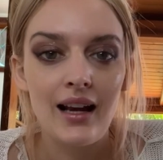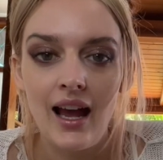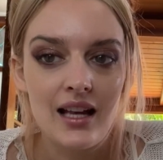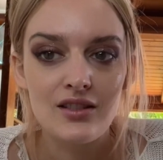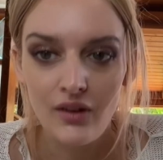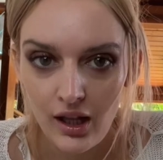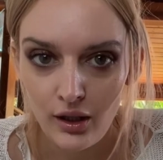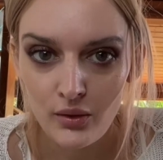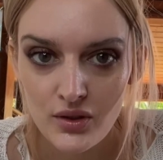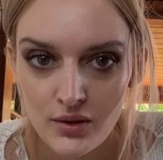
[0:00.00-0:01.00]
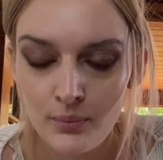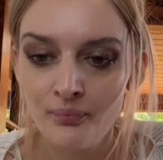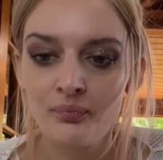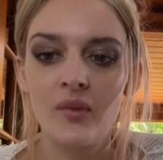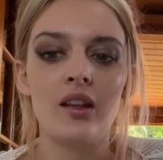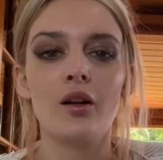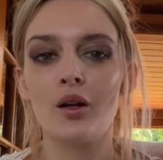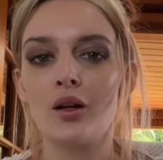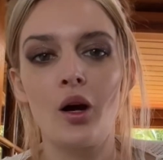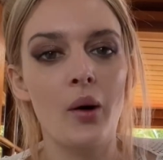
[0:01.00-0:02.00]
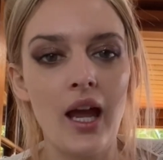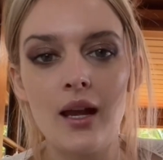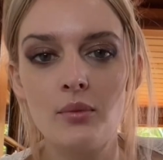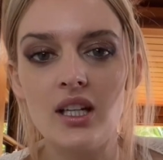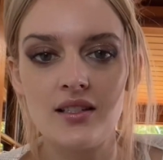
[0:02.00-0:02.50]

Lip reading: as follows. And then you're going to go A, B,